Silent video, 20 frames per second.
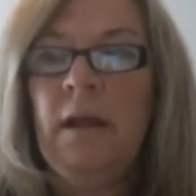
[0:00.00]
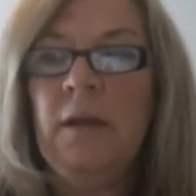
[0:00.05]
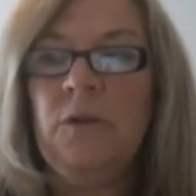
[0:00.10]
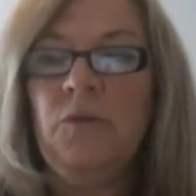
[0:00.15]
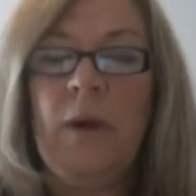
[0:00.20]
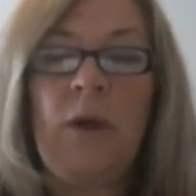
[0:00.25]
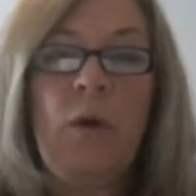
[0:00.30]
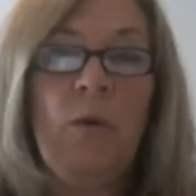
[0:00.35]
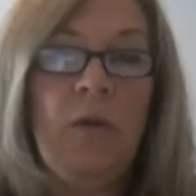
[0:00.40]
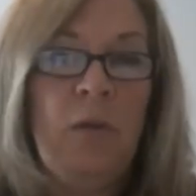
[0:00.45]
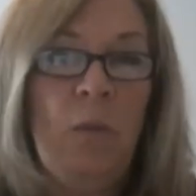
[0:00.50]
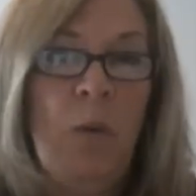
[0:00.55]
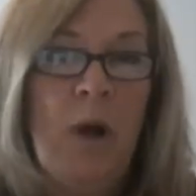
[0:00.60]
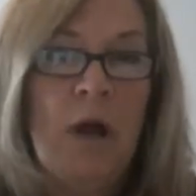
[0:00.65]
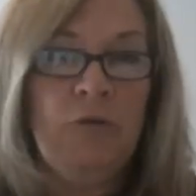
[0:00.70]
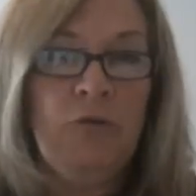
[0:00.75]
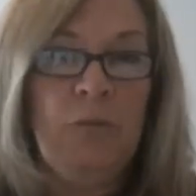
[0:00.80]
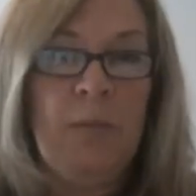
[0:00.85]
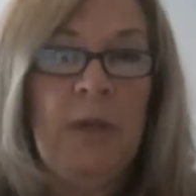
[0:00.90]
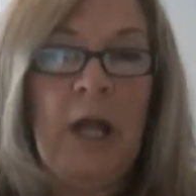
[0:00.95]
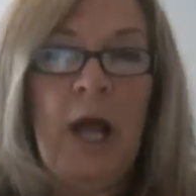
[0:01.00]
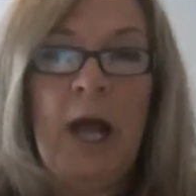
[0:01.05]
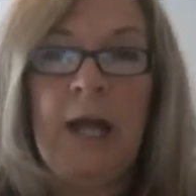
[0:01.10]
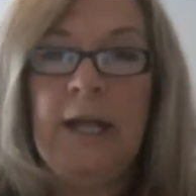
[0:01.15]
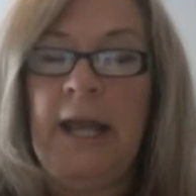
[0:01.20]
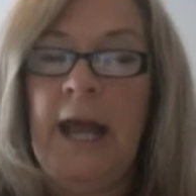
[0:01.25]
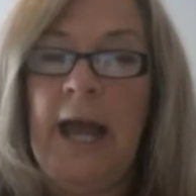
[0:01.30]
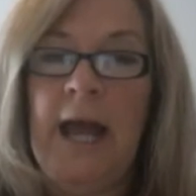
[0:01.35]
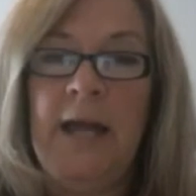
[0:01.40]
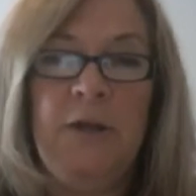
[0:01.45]
Do I go to the washroom a
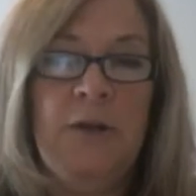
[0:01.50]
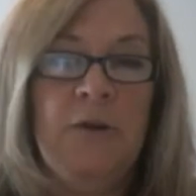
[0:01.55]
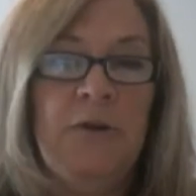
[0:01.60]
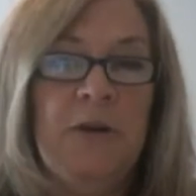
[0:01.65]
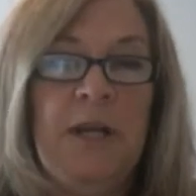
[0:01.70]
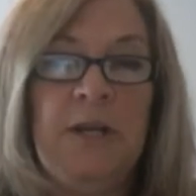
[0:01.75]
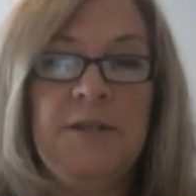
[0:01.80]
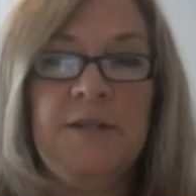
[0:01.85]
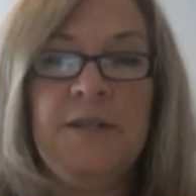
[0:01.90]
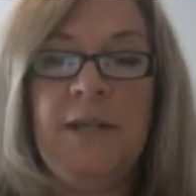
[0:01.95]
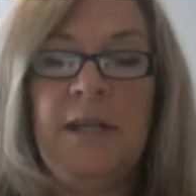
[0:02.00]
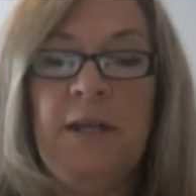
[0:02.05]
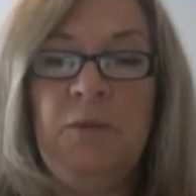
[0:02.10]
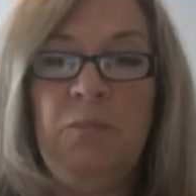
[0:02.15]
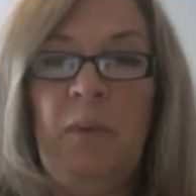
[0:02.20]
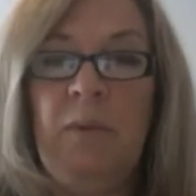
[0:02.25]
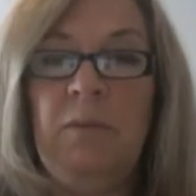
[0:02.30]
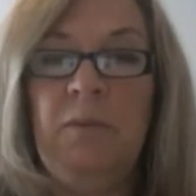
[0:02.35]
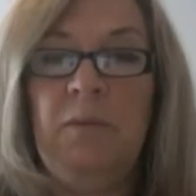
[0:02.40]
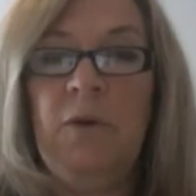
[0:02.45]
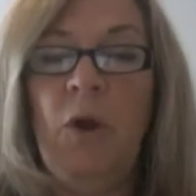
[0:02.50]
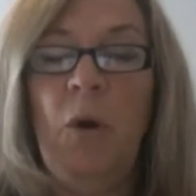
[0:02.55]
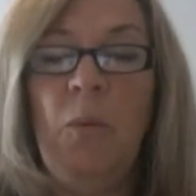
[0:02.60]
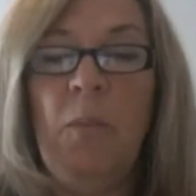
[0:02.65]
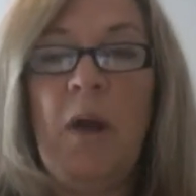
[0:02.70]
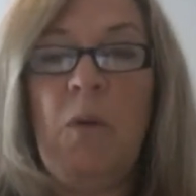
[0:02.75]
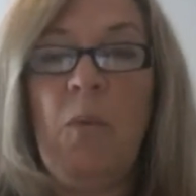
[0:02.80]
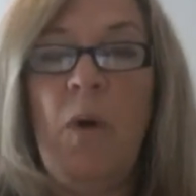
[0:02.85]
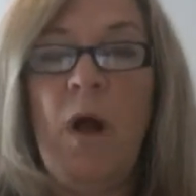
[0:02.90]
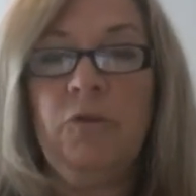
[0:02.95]
lot? Yeah, you don't need to know
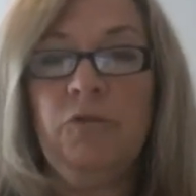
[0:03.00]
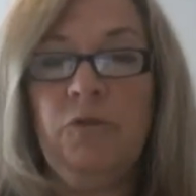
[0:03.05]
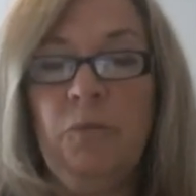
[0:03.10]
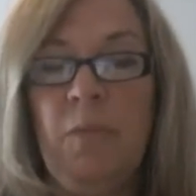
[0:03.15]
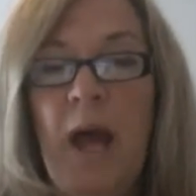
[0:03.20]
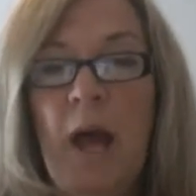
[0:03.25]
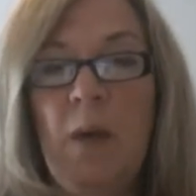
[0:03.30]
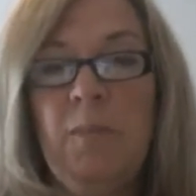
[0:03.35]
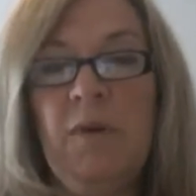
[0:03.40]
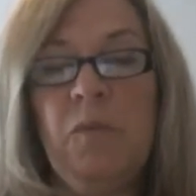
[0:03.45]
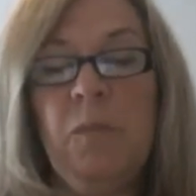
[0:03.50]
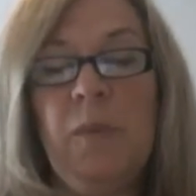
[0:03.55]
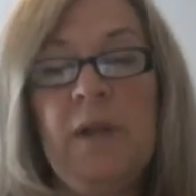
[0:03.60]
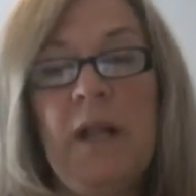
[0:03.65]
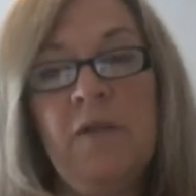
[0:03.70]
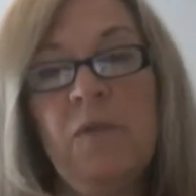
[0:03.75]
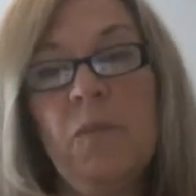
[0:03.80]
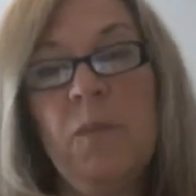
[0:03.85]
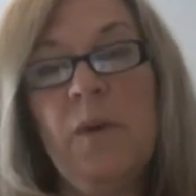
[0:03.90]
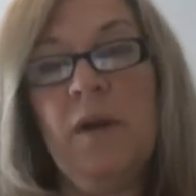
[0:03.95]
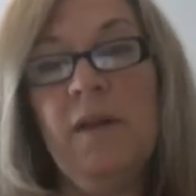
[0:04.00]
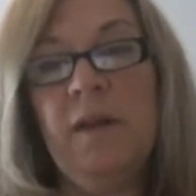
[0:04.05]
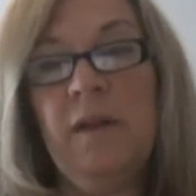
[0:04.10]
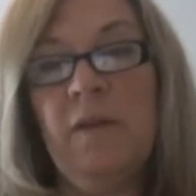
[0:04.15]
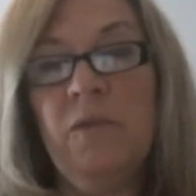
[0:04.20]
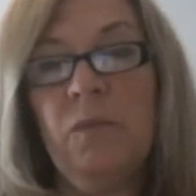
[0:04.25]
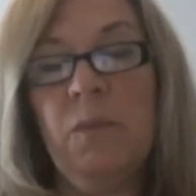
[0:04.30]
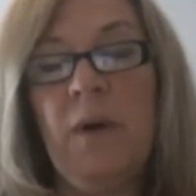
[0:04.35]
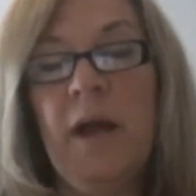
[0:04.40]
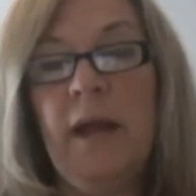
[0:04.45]
my washroom habits, but let's put it
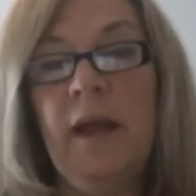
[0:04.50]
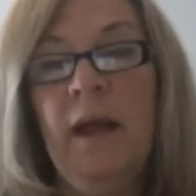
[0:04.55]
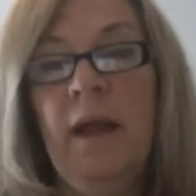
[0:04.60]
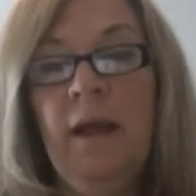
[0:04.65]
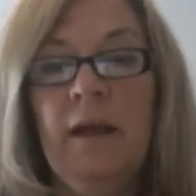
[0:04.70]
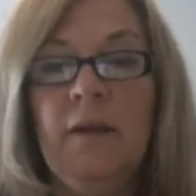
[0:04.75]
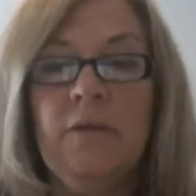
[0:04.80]
this way.